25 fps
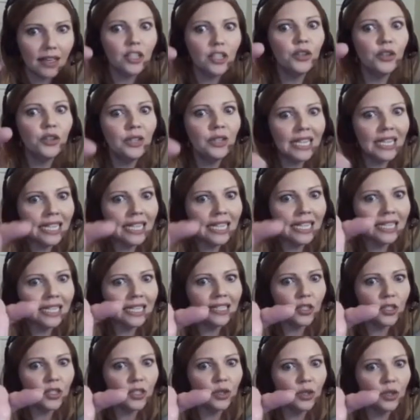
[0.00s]
You
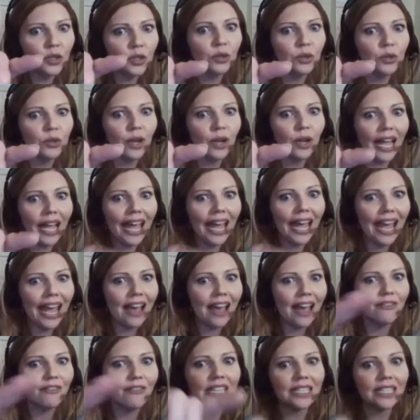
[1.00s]
need to
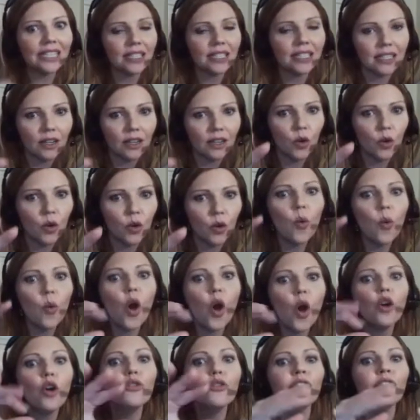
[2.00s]
have it
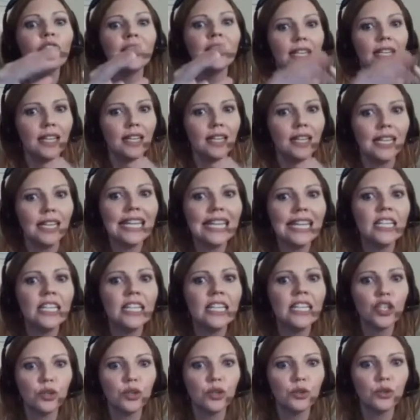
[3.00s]
woven
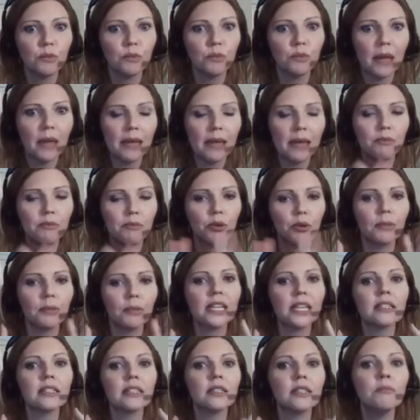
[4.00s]
into the paper,
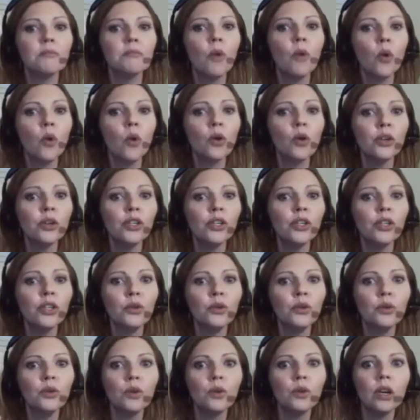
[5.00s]
because the more
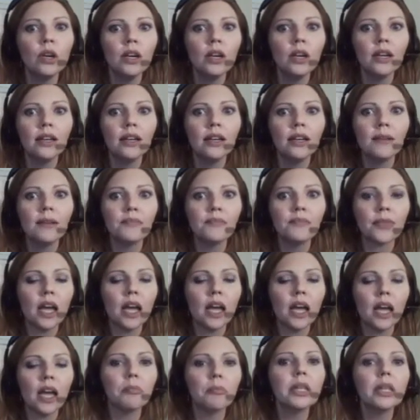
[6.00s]
you
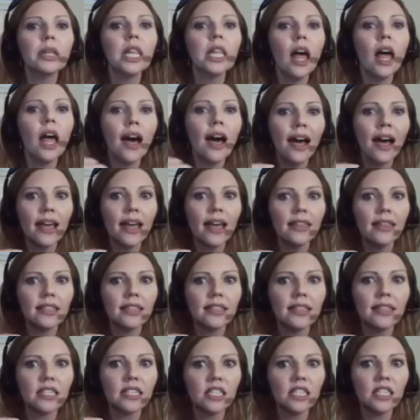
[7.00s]
apply
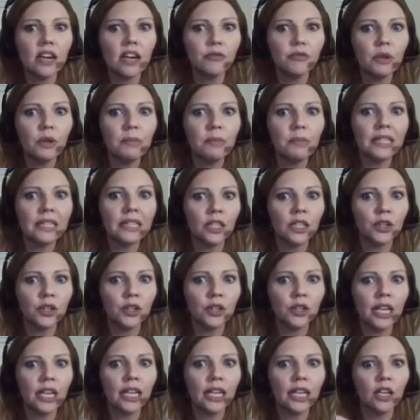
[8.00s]
the stuff we've been
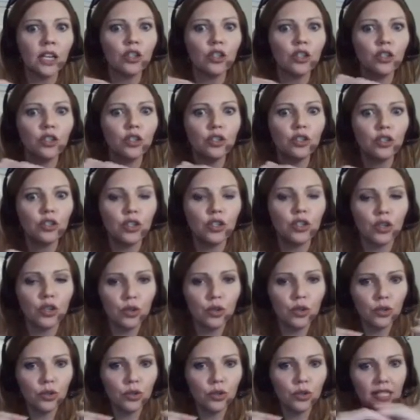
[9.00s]
learning
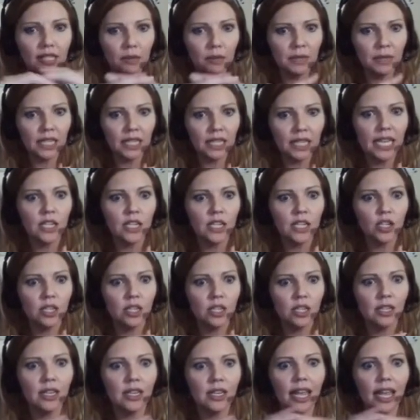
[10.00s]
to the
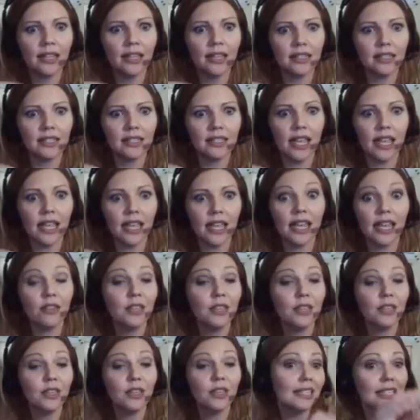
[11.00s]
simulation and say,
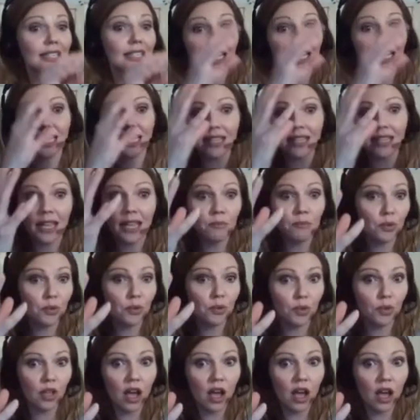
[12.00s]
this is an
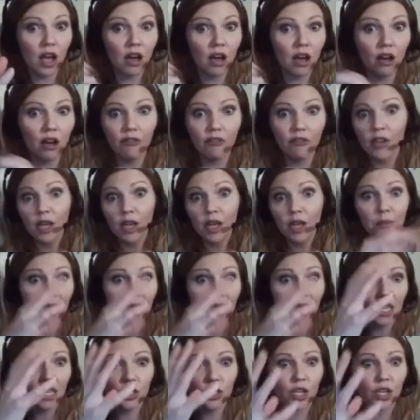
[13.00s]
example of
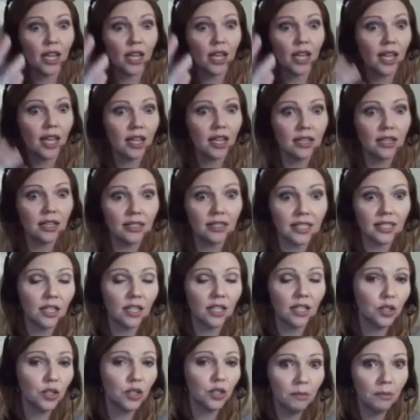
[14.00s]
Piaget's
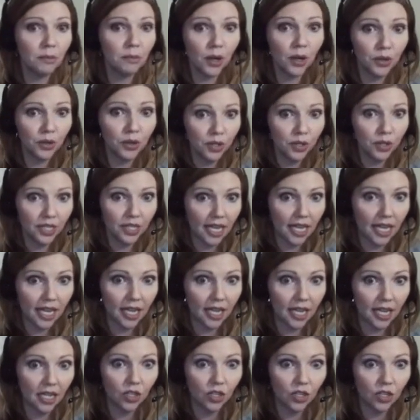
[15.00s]
sensory motor
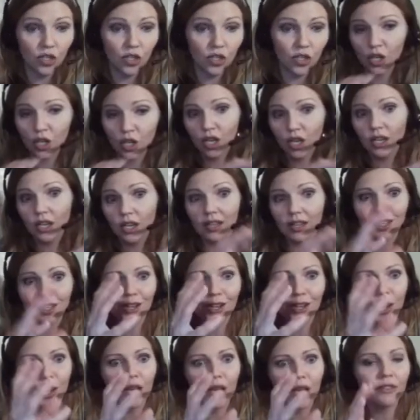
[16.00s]
stage,
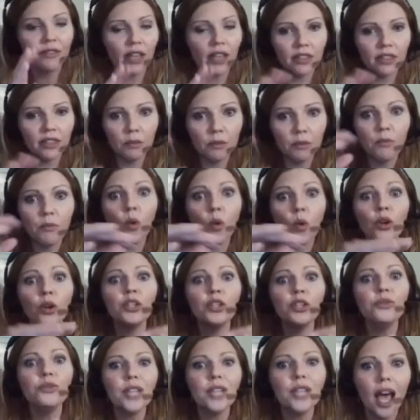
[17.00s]
if the
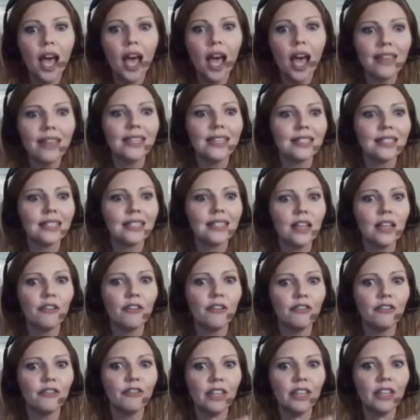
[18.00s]
more you tie this
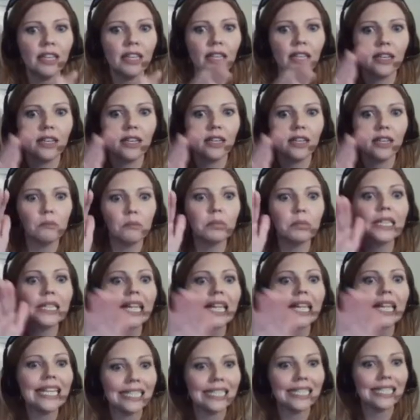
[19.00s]
stuff in
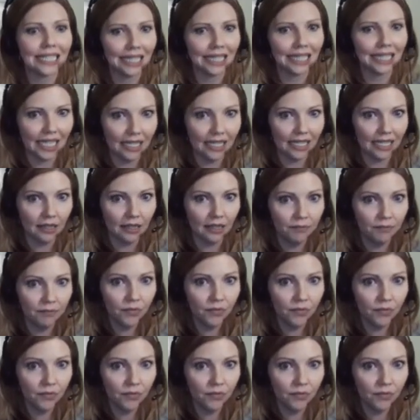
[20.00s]
blatantly,